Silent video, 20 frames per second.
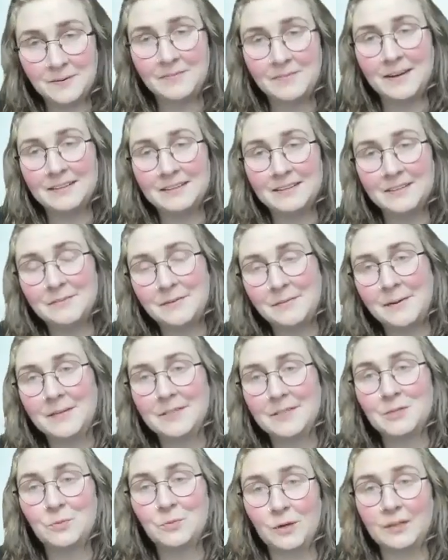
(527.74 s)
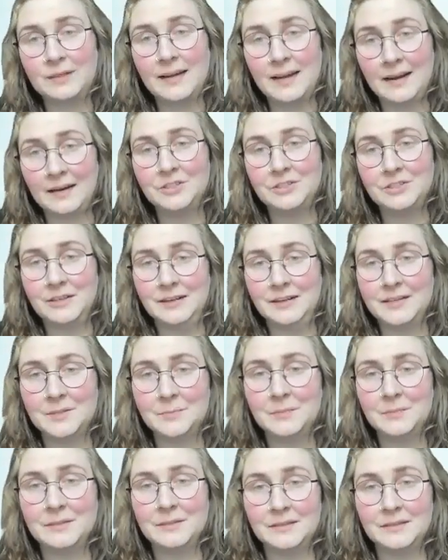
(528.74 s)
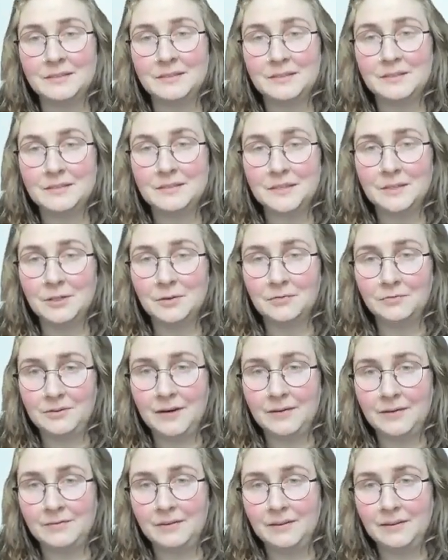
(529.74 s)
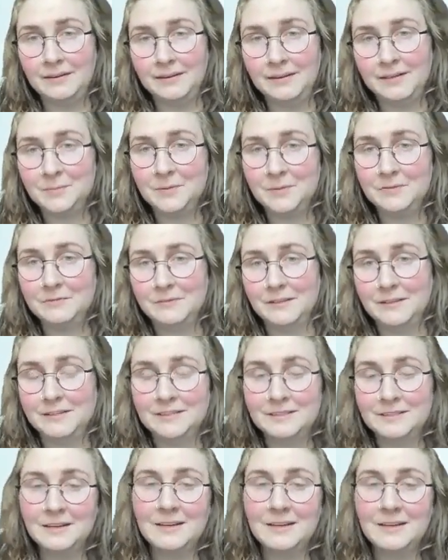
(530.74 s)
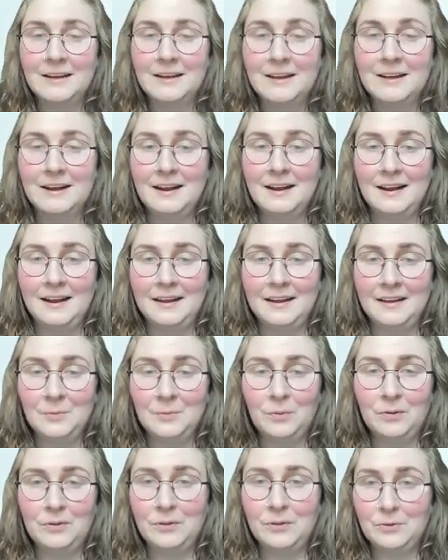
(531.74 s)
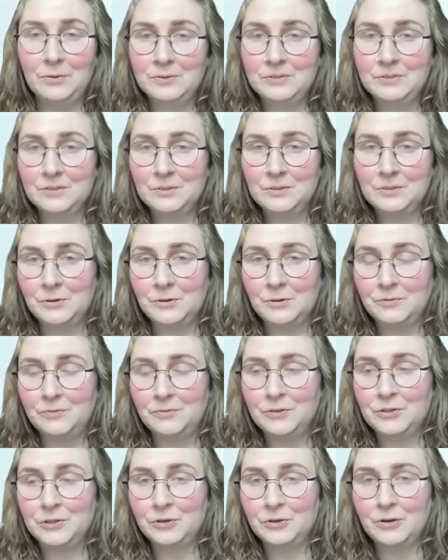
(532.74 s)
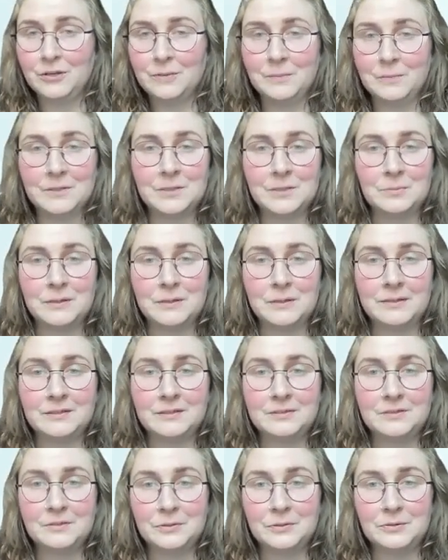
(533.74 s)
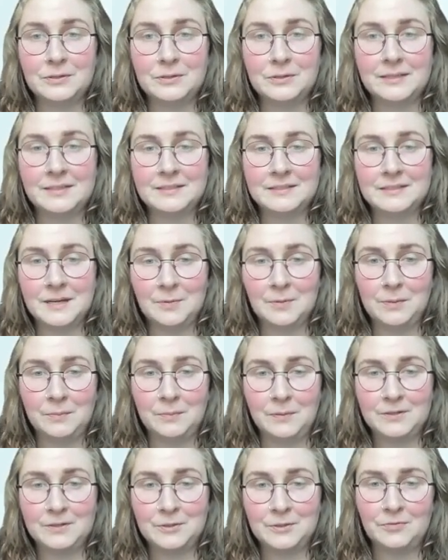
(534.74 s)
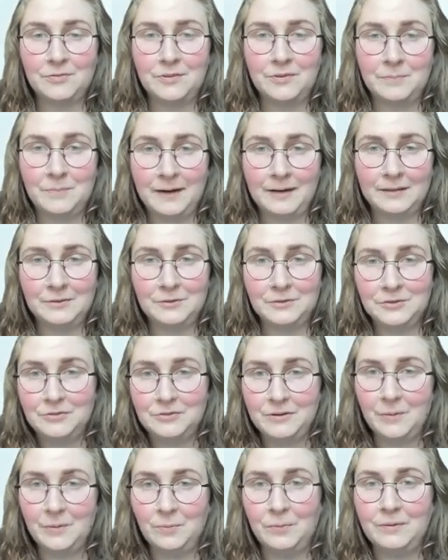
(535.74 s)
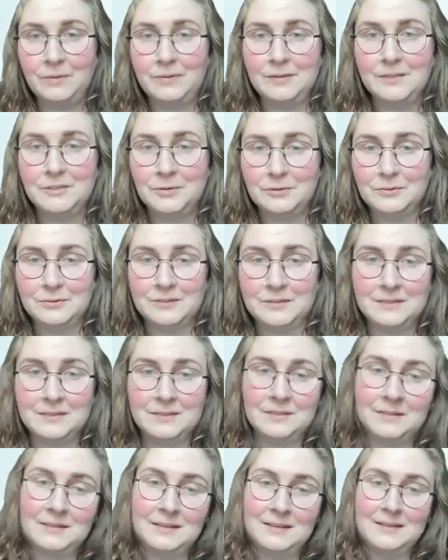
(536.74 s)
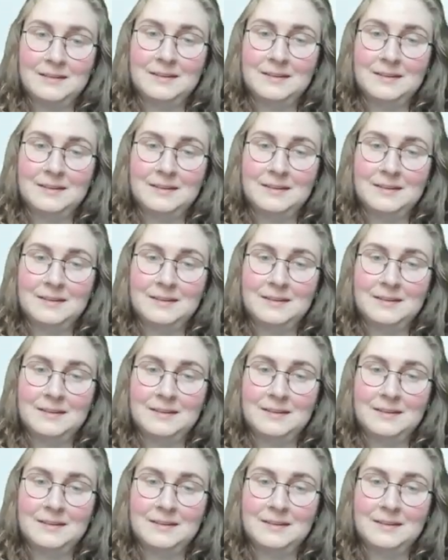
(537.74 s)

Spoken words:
provide the information what actually has been done instead of everything has been fixed. And with those sort of short but sweet do lists, I will pass over back to Shri with the don'ts.